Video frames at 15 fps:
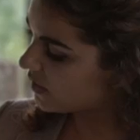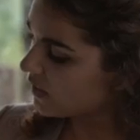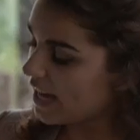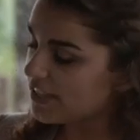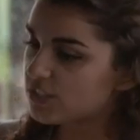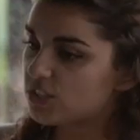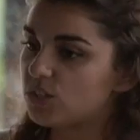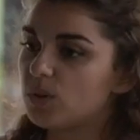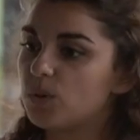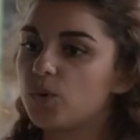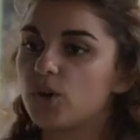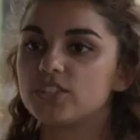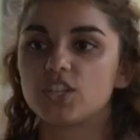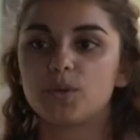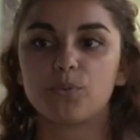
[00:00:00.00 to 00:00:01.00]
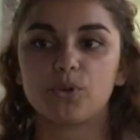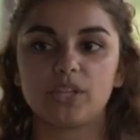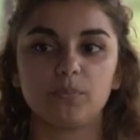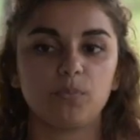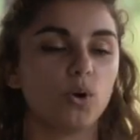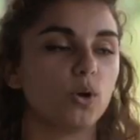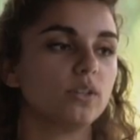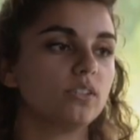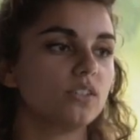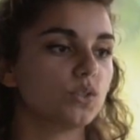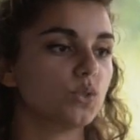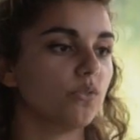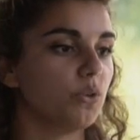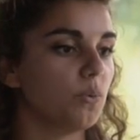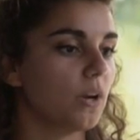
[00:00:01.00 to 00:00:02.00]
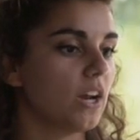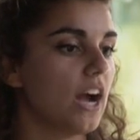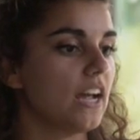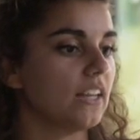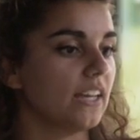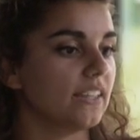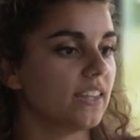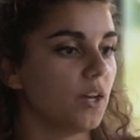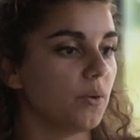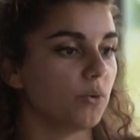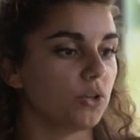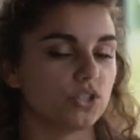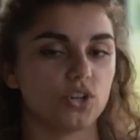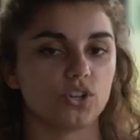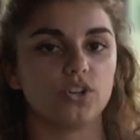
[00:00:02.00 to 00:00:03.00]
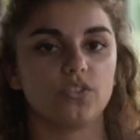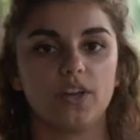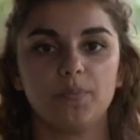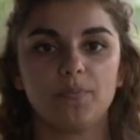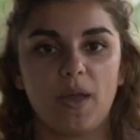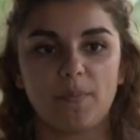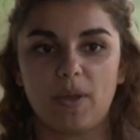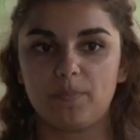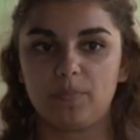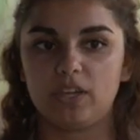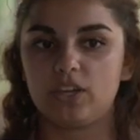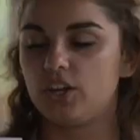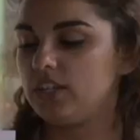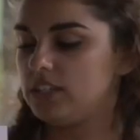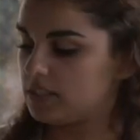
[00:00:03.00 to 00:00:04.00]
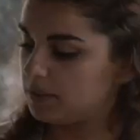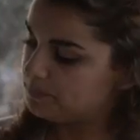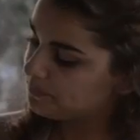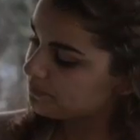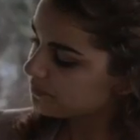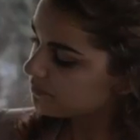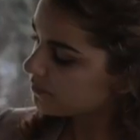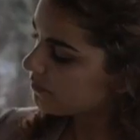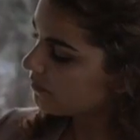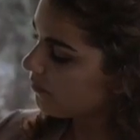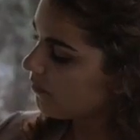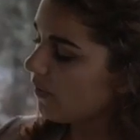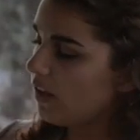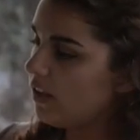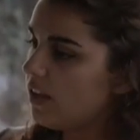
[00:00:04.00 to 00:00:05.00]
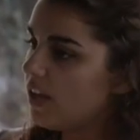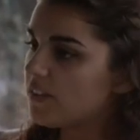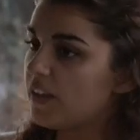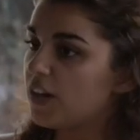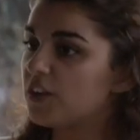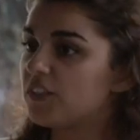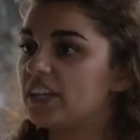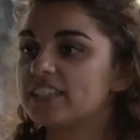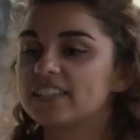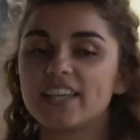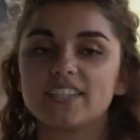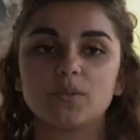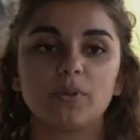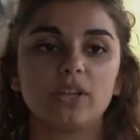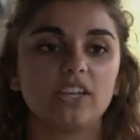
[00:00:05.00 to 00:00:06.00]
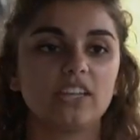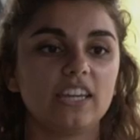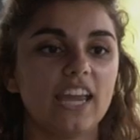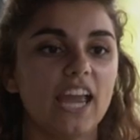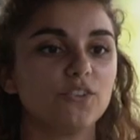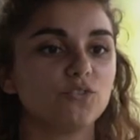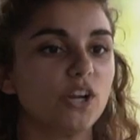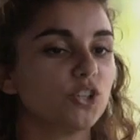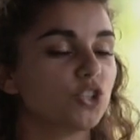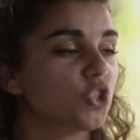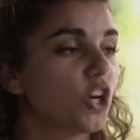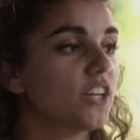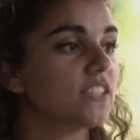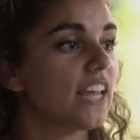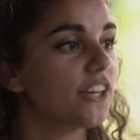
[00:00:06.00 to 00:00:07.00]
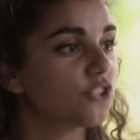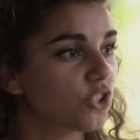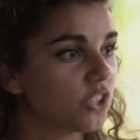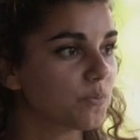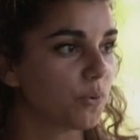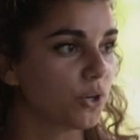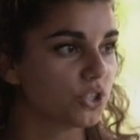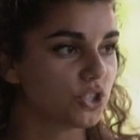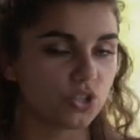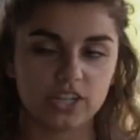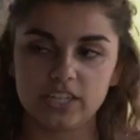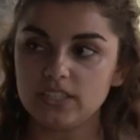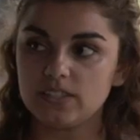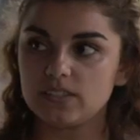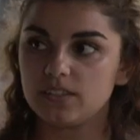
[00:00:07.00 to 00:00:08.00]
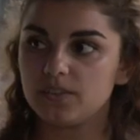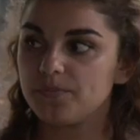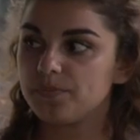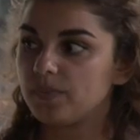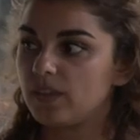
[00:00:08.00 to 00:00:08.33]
The last two awards are pretty important, so if you want to highlight them or circle them, that might be good. They are the Accessibility and Registrar's Entrance Bursaries.